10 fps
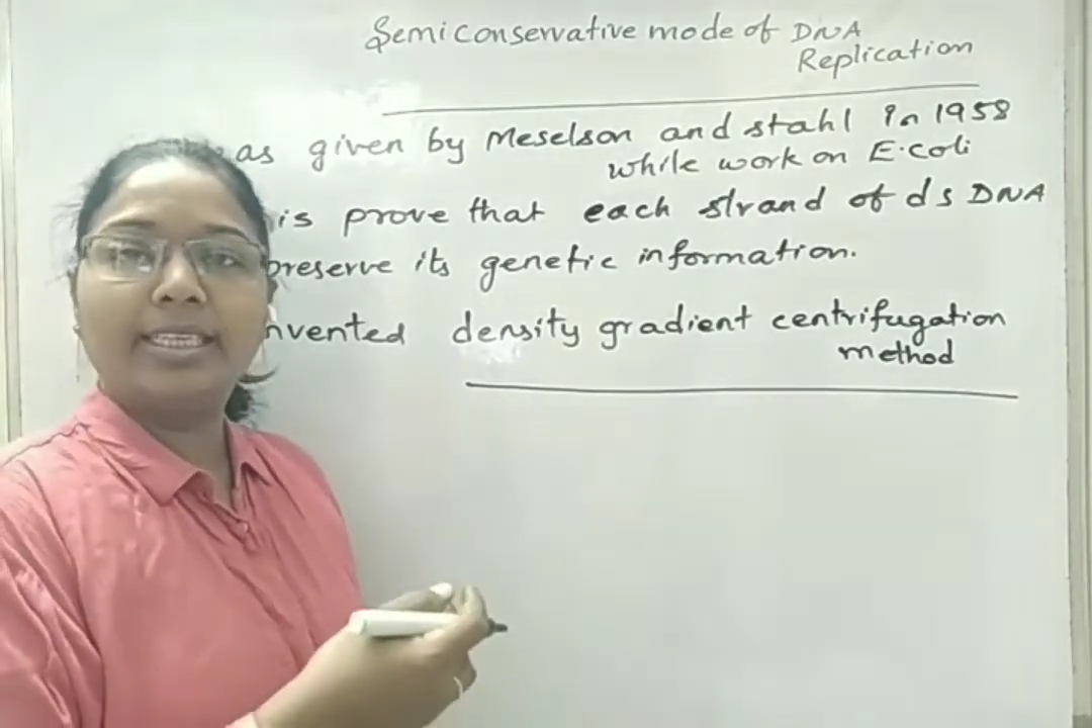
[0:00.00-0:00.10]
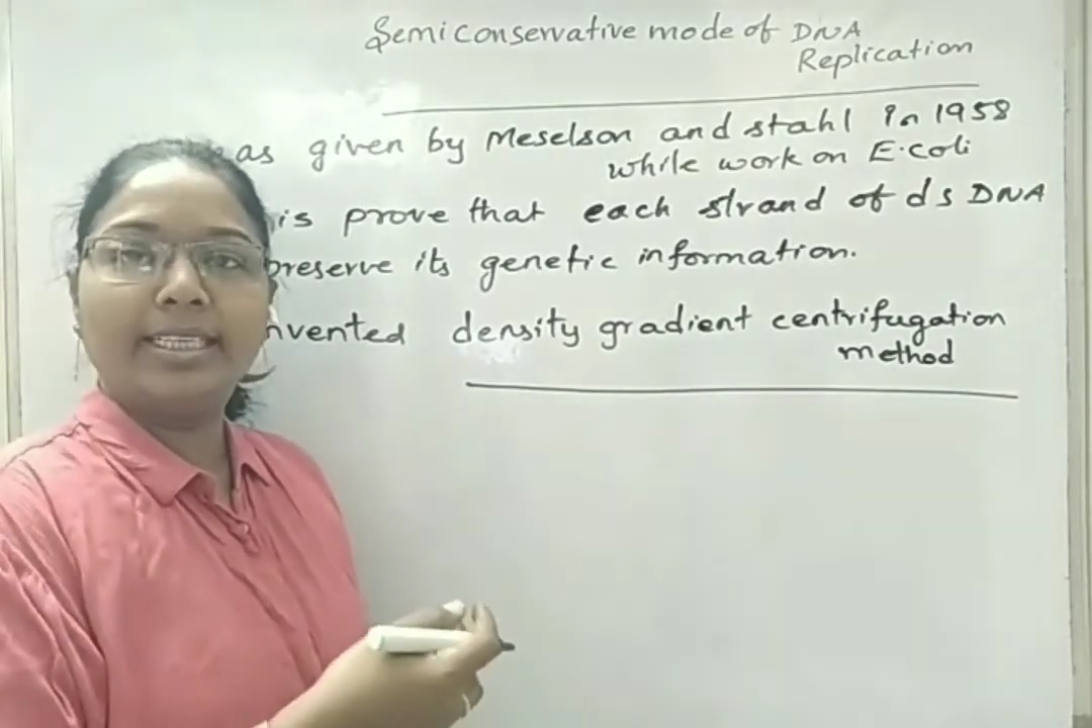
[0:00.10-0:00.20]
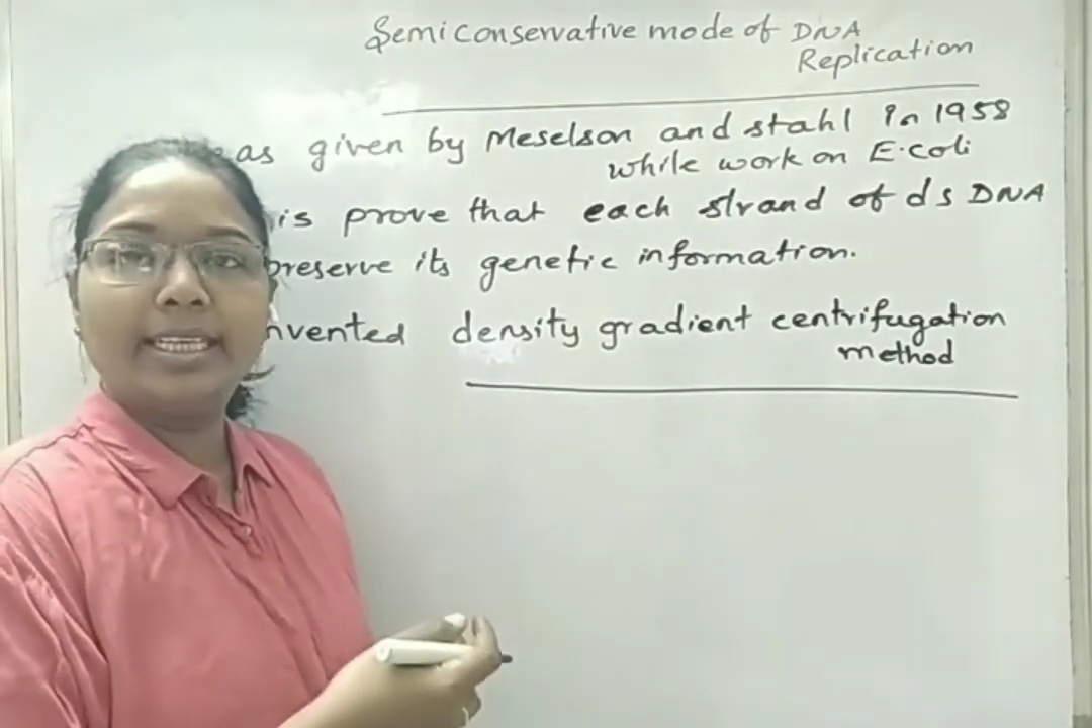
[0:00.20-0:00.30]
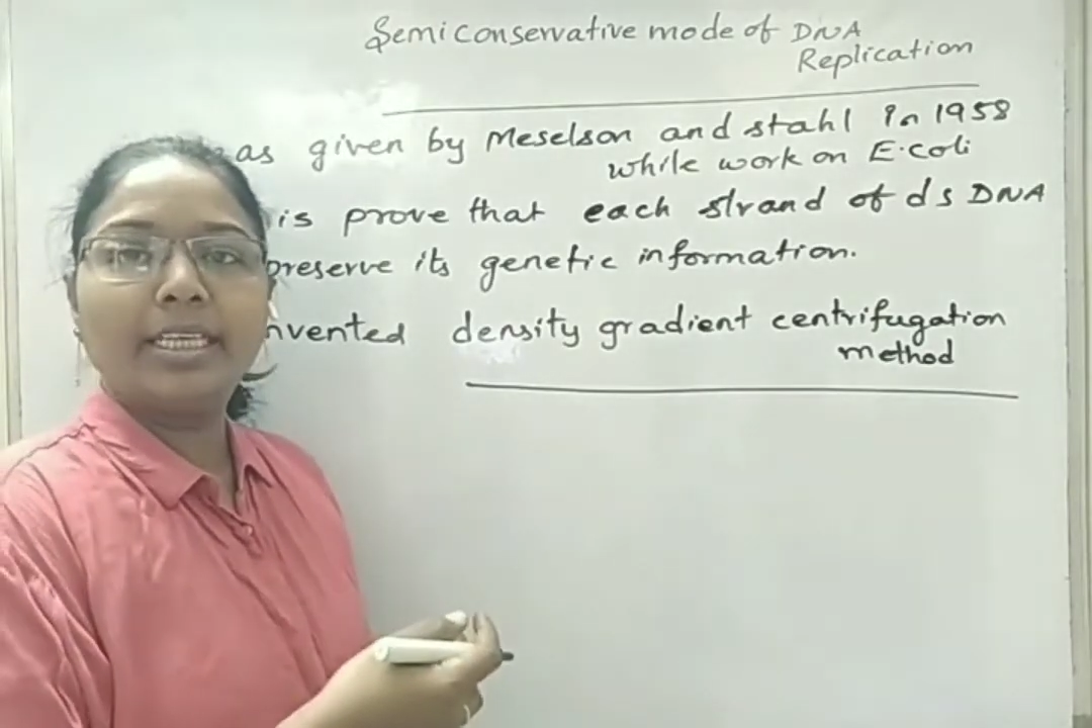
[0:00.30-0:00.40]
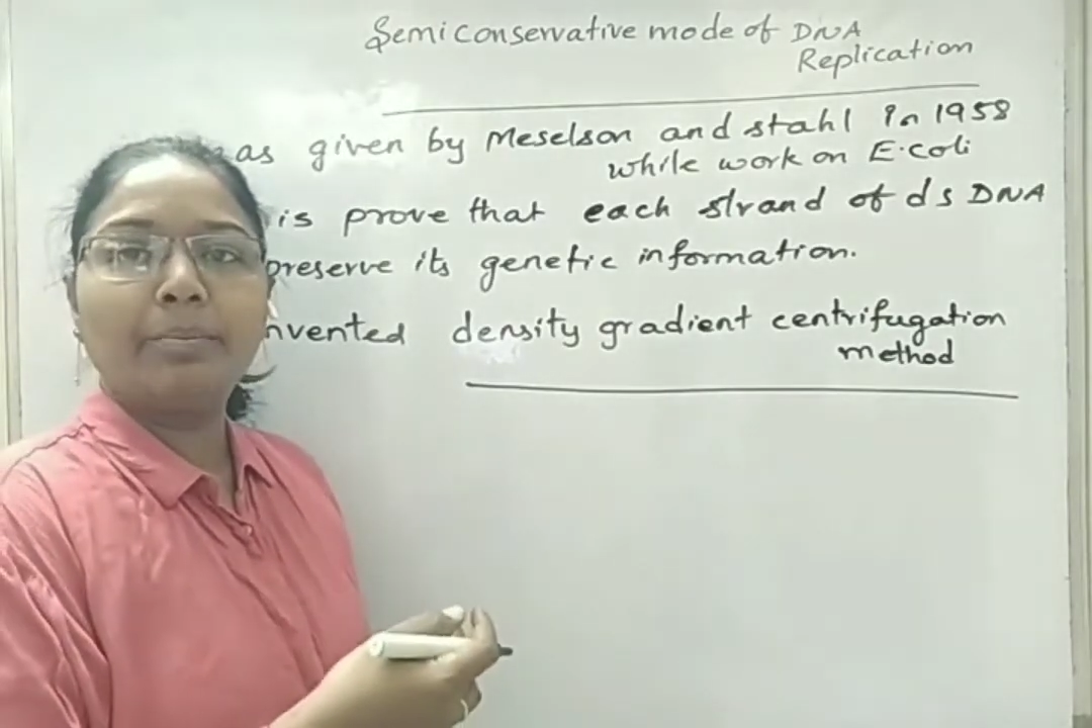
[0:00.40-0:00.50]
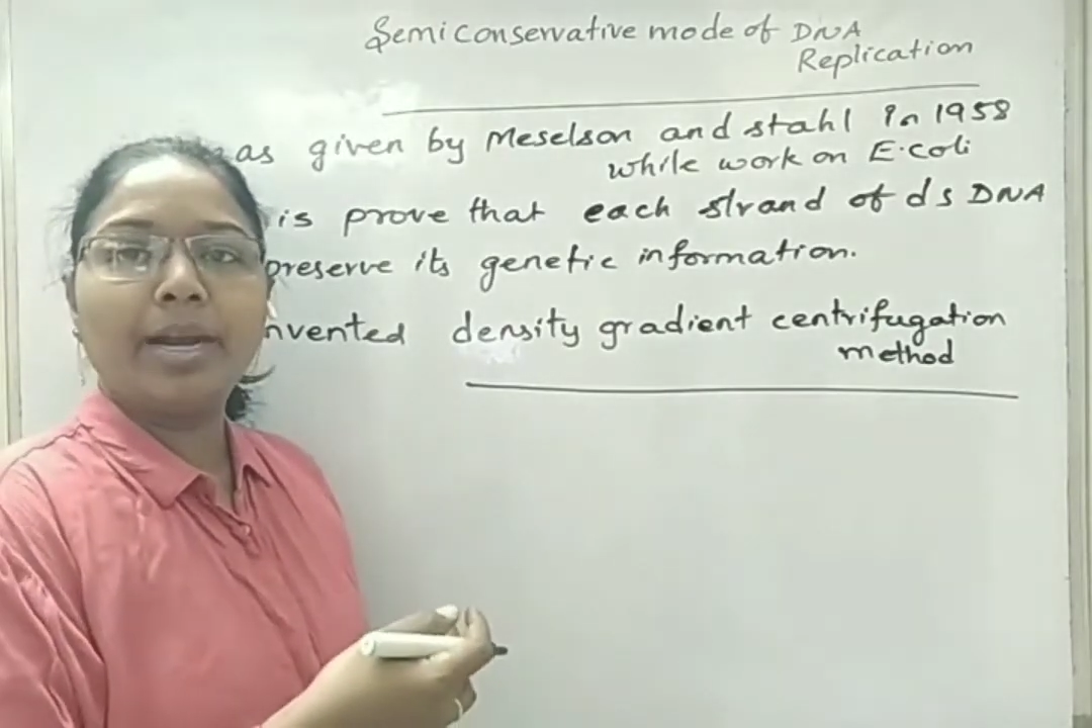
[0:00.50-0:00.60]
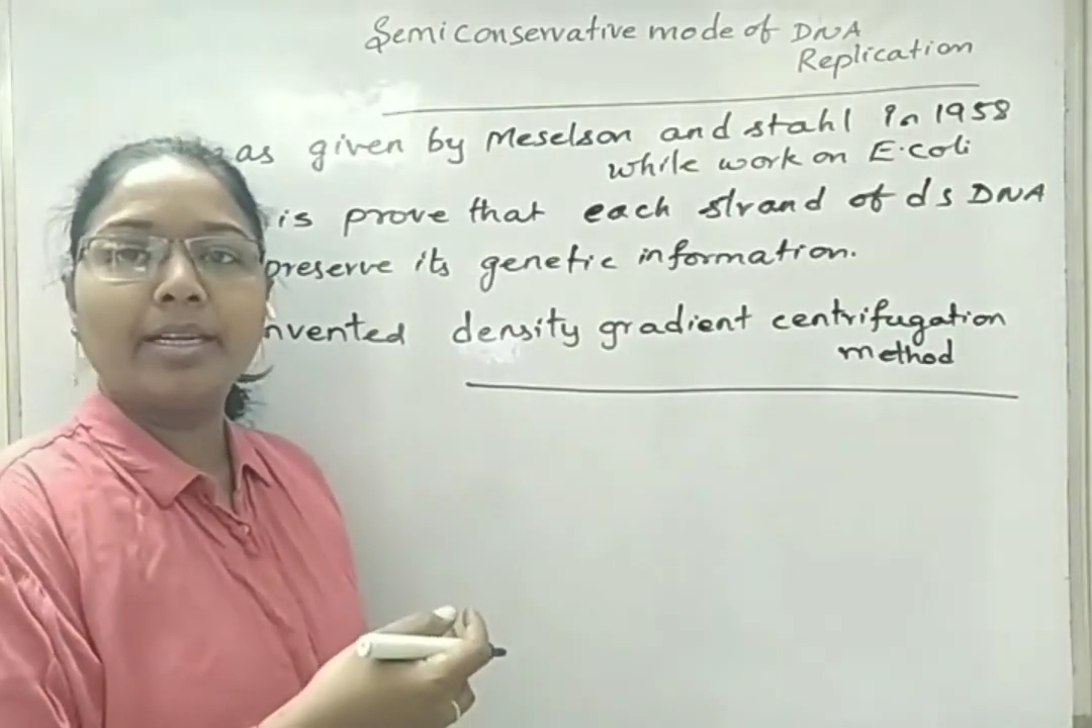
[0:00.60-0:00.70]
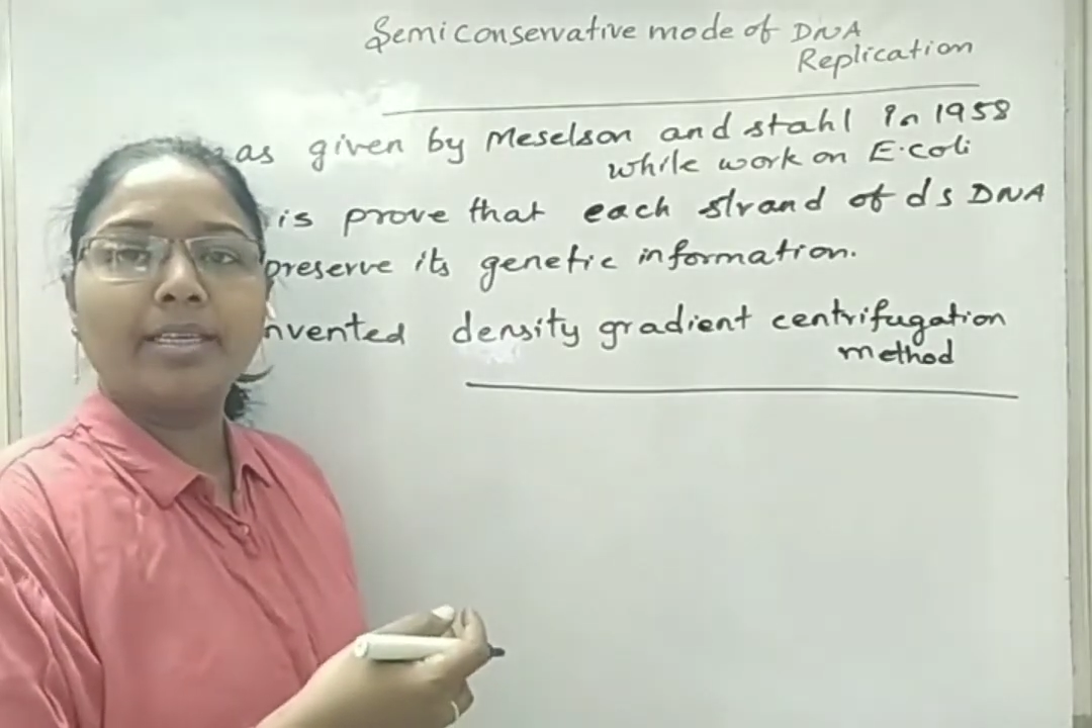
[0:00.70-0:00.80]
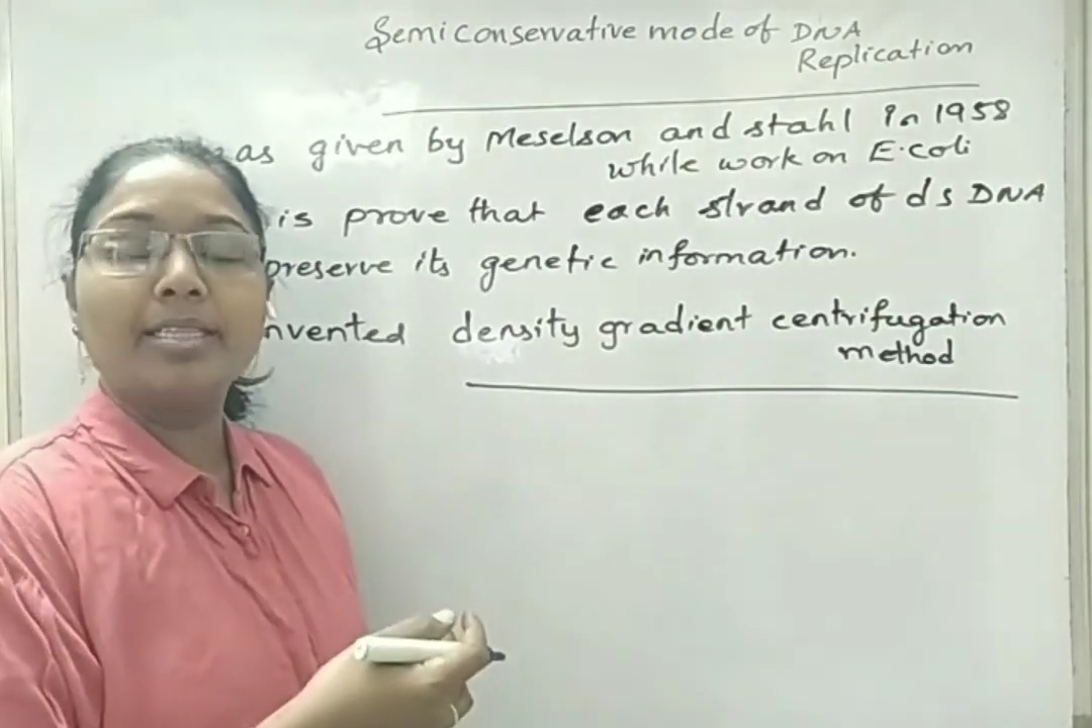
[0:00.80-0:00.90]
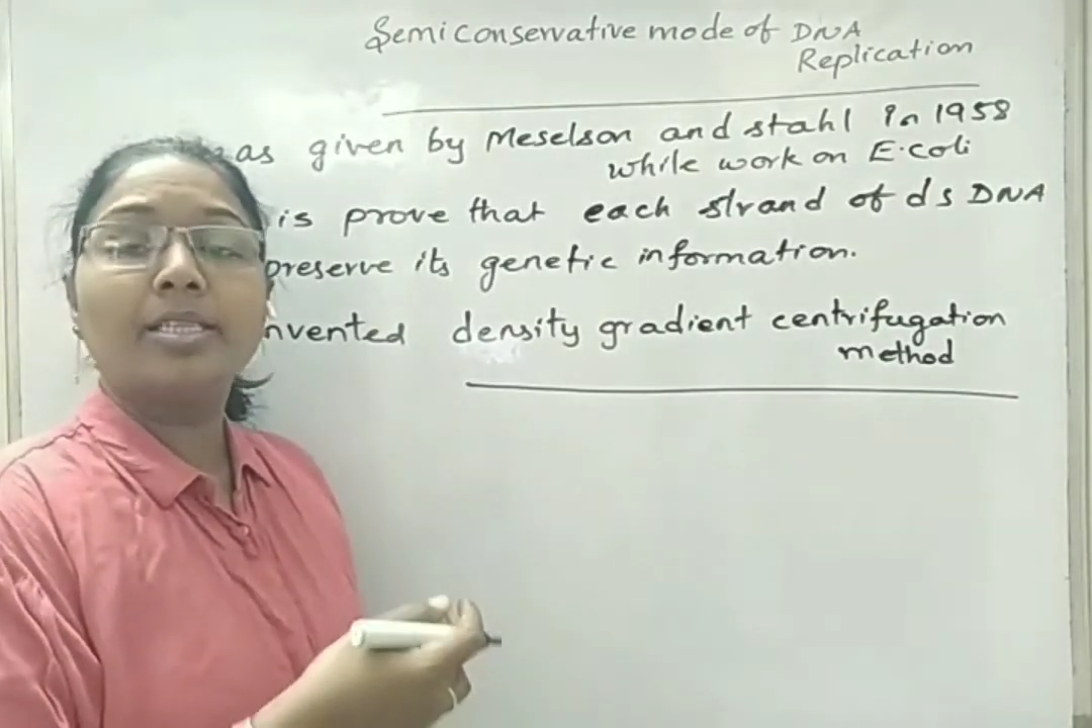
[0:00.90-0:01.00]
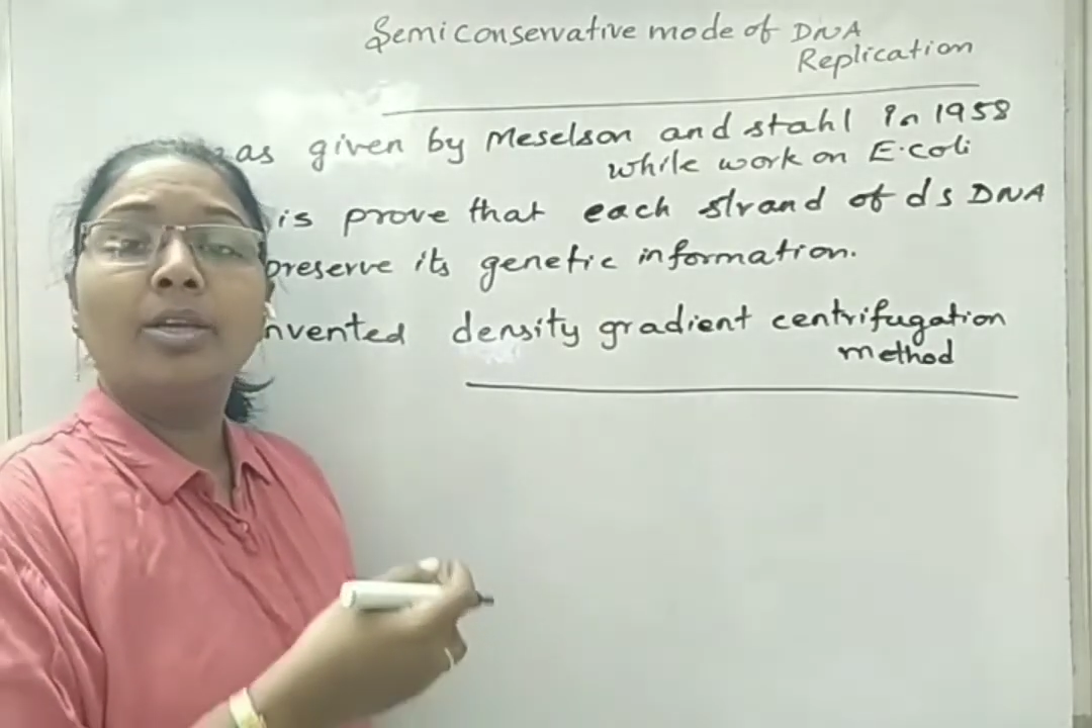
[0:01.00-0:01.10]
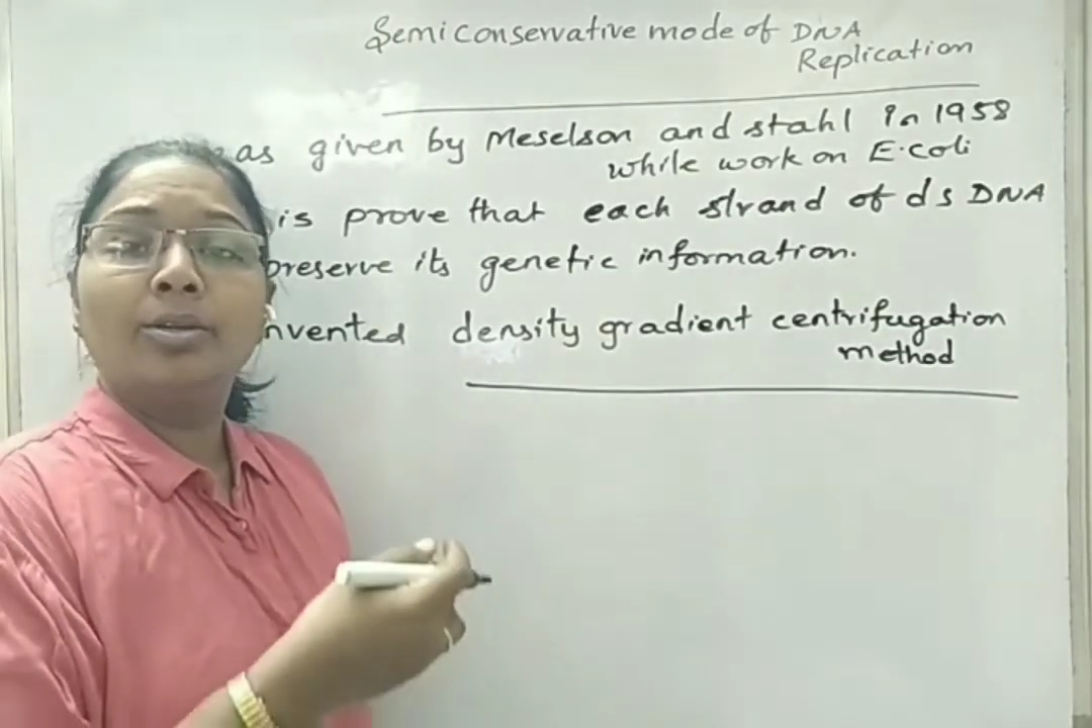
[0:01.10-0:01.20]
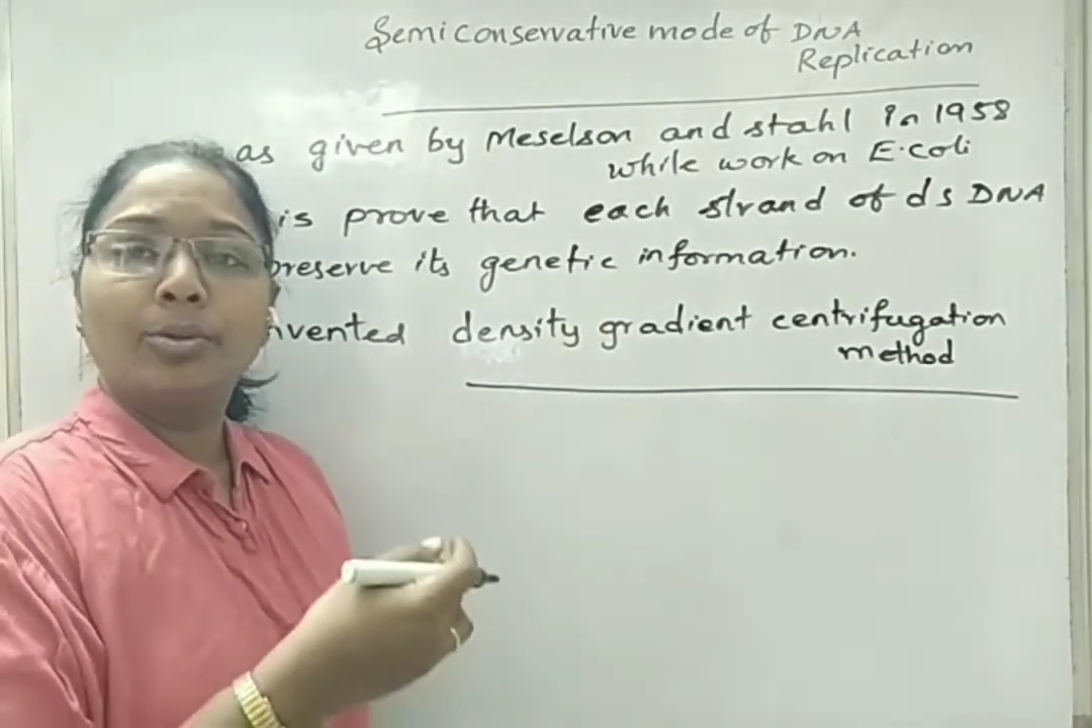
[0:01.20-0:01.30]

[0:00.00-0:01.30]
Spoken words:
DNA particles